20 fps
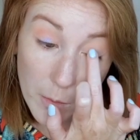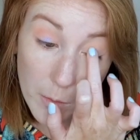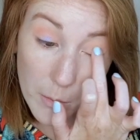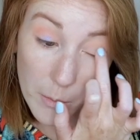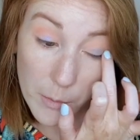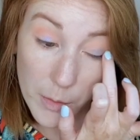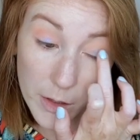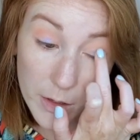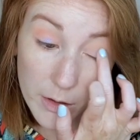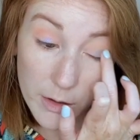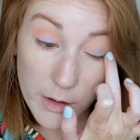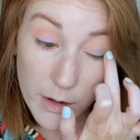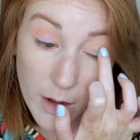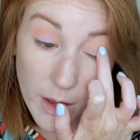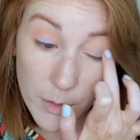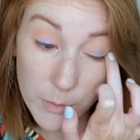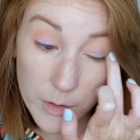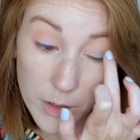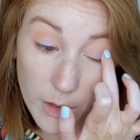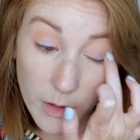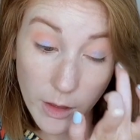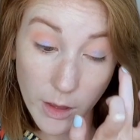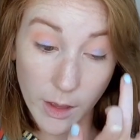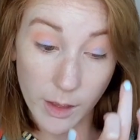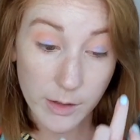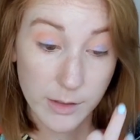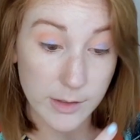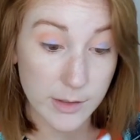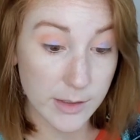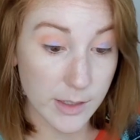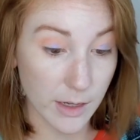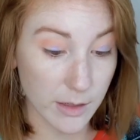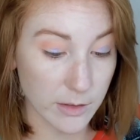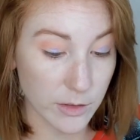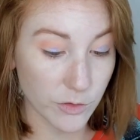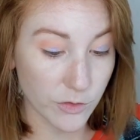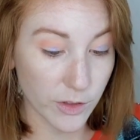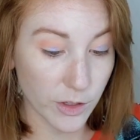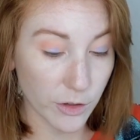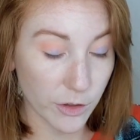But Nebula does
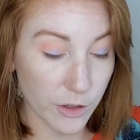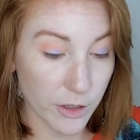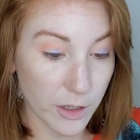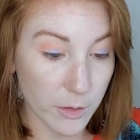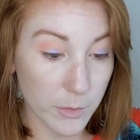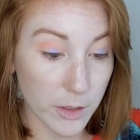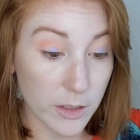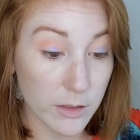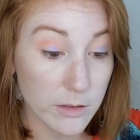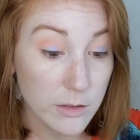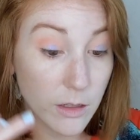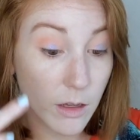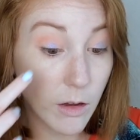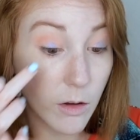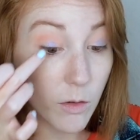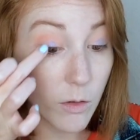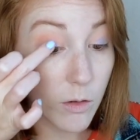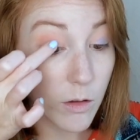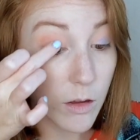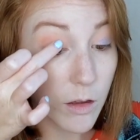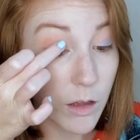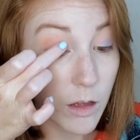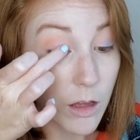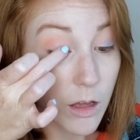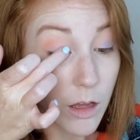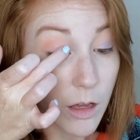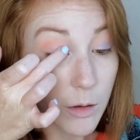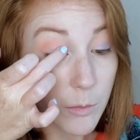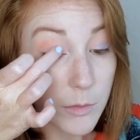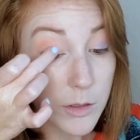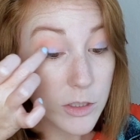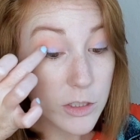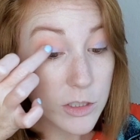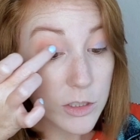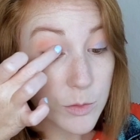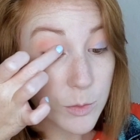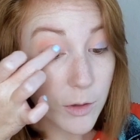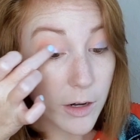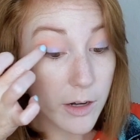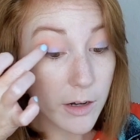feel creamy, so I just
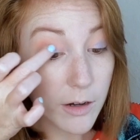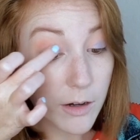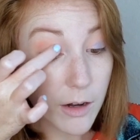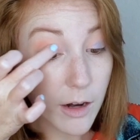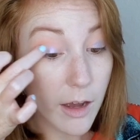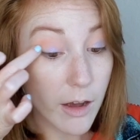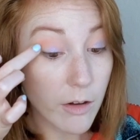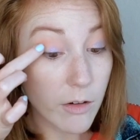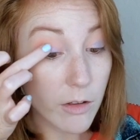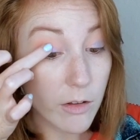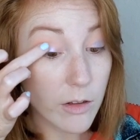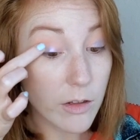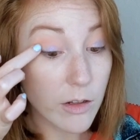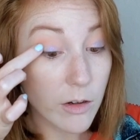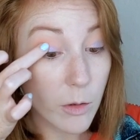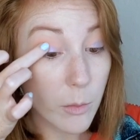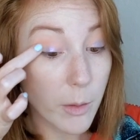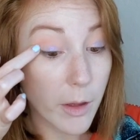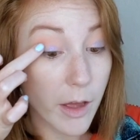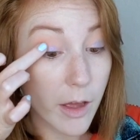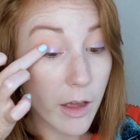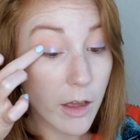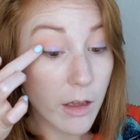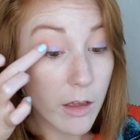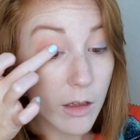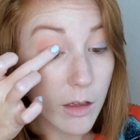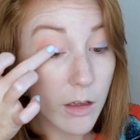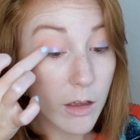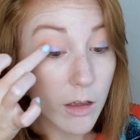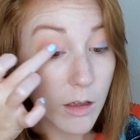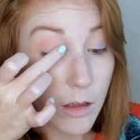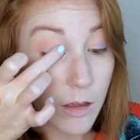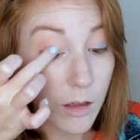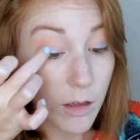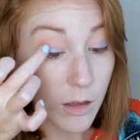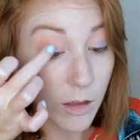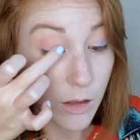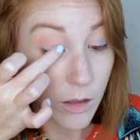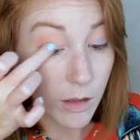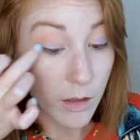spread her out a little bit.
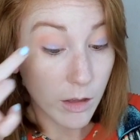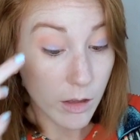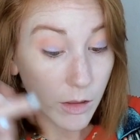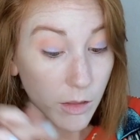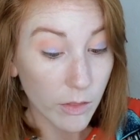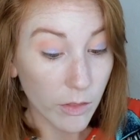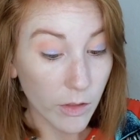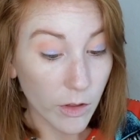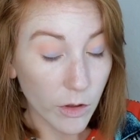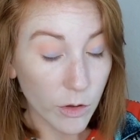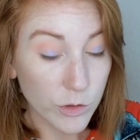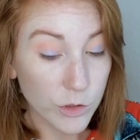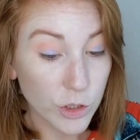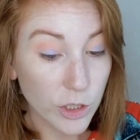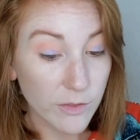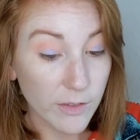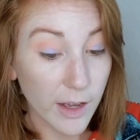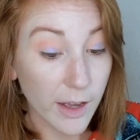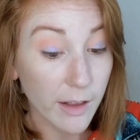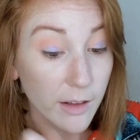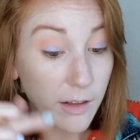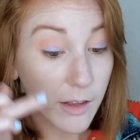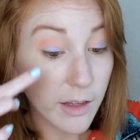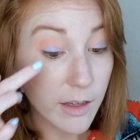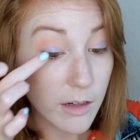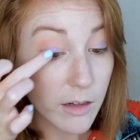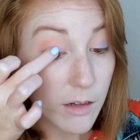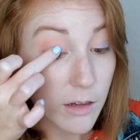The ultraviolet.